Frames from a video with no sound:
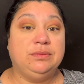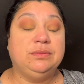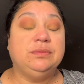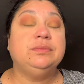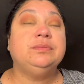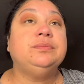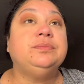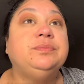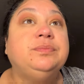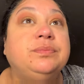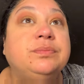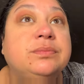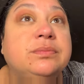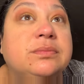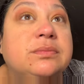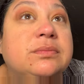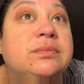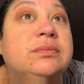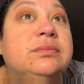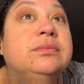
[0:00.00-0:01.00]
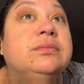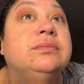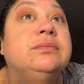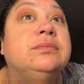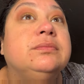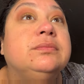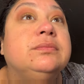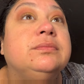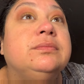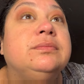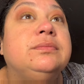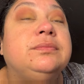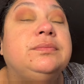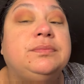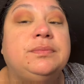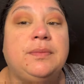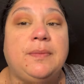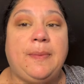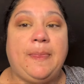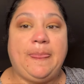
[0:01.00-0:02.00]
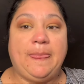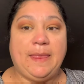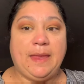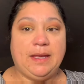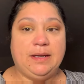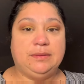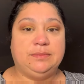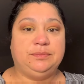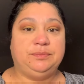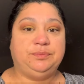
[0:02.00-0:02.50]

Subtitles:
(silence)